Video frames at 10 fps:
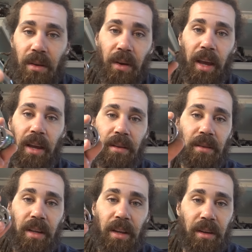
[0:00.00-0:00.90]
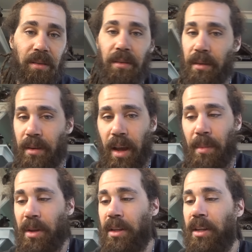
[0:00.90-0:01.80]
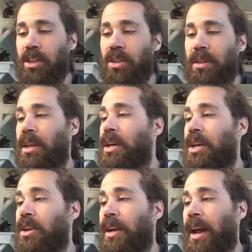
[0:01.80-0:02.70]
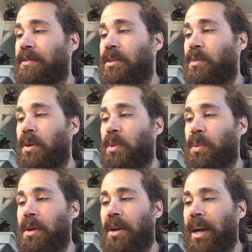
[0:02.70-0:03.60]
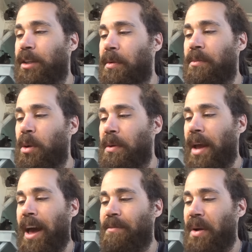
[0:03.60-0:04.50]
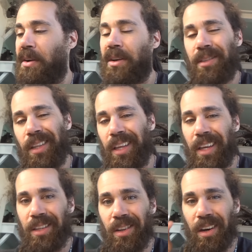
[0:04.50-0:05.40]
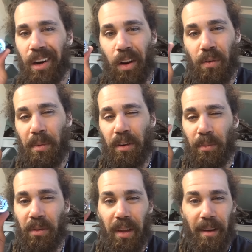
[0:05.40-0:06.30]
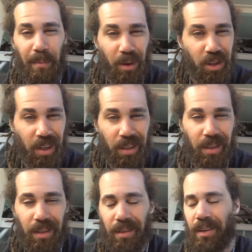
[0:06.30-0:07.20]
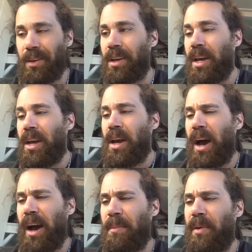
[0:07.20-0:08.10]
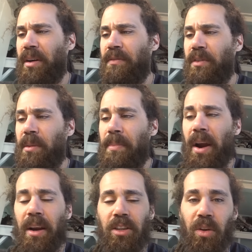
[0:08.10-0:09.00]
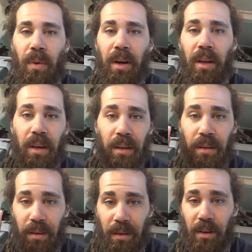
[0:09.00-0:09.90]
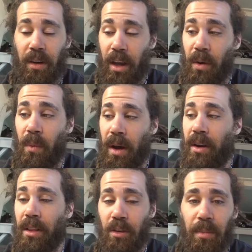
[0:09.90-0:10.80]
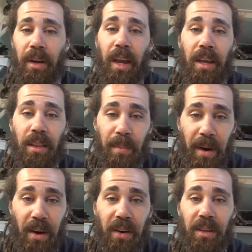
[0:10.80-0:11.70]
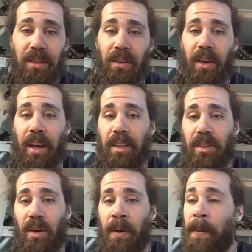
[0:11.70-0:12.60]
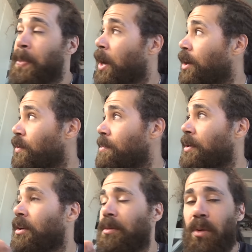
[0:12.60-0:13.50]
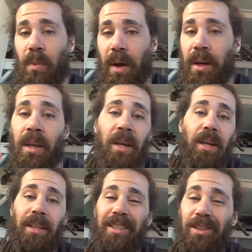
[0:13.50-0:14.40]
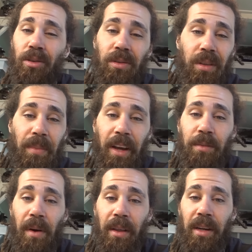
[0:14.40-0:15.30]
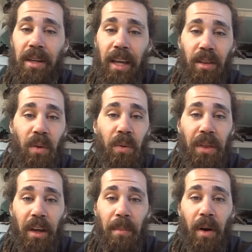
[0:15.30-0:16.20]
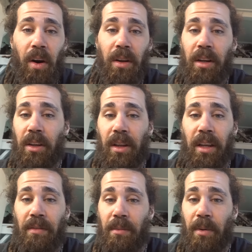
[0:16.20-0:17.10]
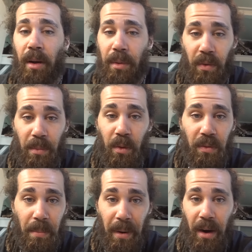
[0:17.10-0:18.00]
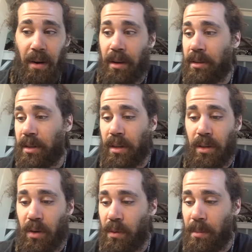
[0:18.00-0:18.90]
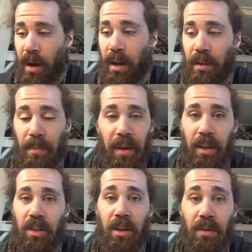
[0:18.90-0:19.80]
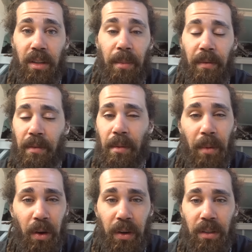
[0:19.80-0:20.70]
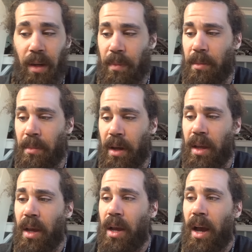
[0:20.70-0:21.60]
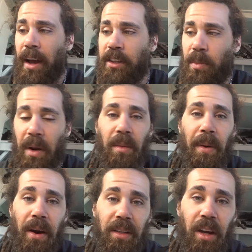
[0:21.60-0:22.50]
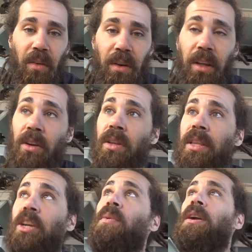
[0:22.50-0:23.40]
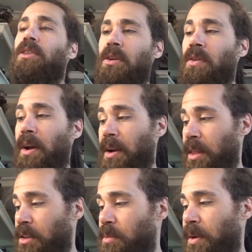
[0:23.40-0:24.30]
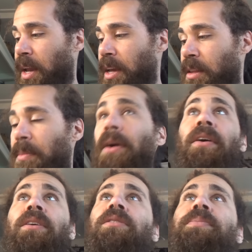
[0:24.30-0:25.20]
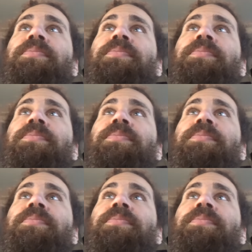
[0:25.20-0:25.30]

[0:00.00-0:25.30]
okay? And I mean, it's just, you're going to have to work with what you got. Some of them don't even have bearings, and the ends aren't non-rebuildable. They'll have bushings. So, but for the bearings, you're gonna want to lubricate the bearings, okay? So on a rebuildable one, it's usually best probably to take the whole thing apart, and you can even probably remove the bearings and do them on the bench, you know, separate from the motor or something. But spray the bearings out really good. Then you want to turn around and lubricate the bearings.